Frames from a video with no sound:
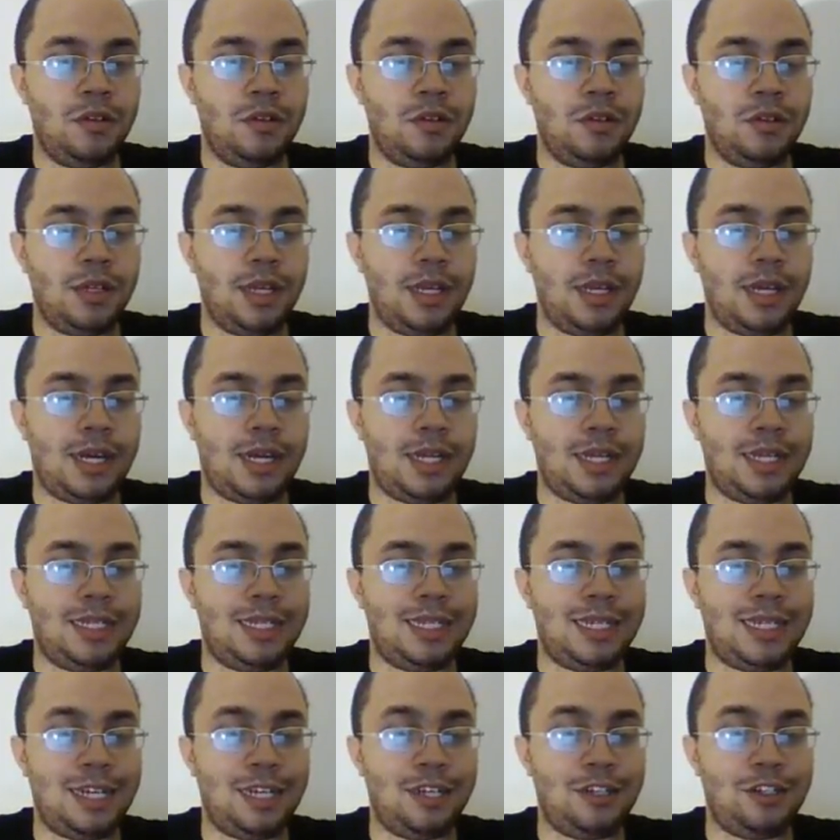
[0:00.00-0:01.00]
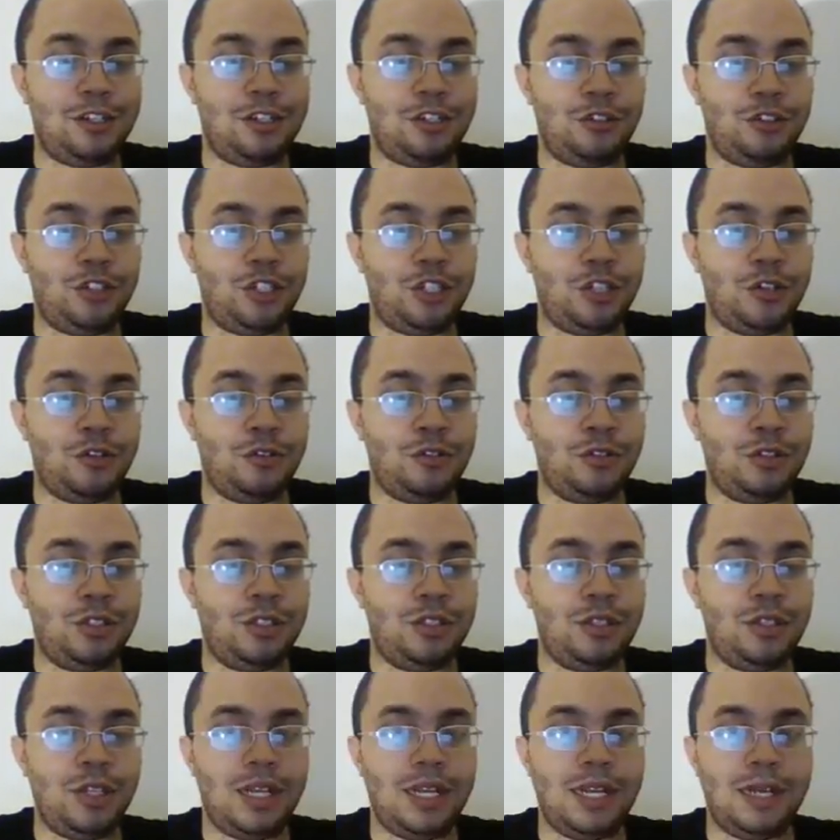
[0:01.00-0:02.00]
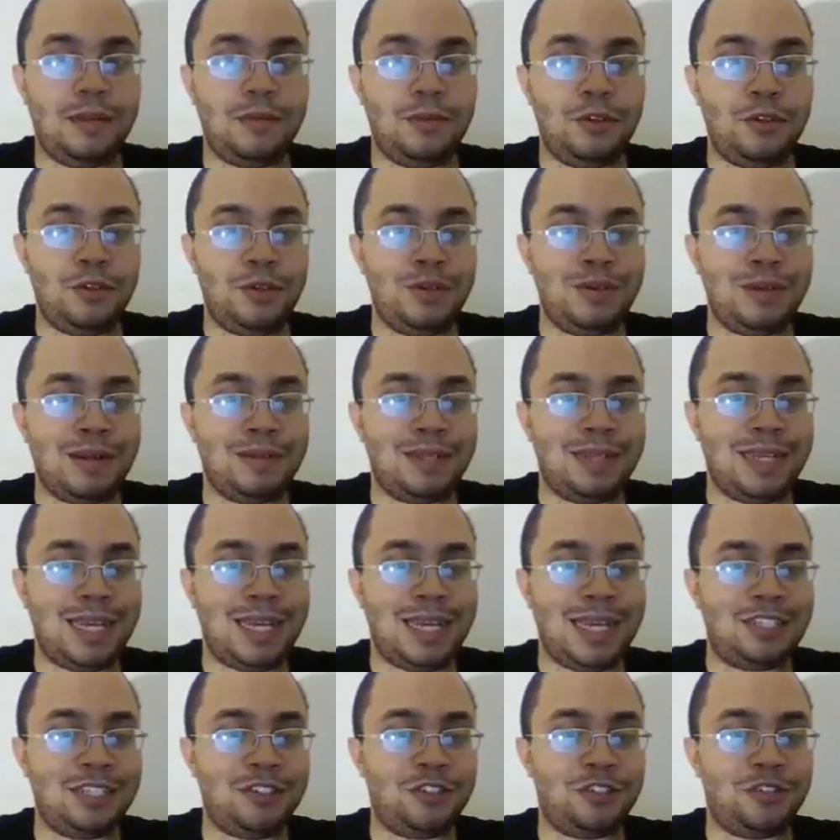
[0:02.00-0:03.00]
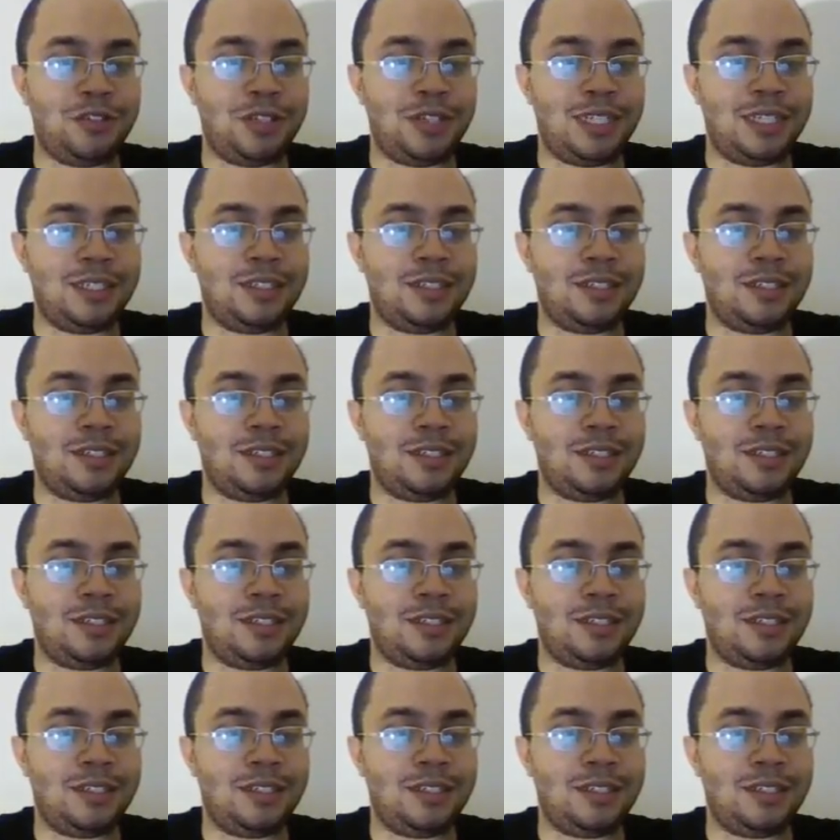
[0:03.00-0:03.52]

Okay, Honey at the head of 2 stones. You don't even have to answer this.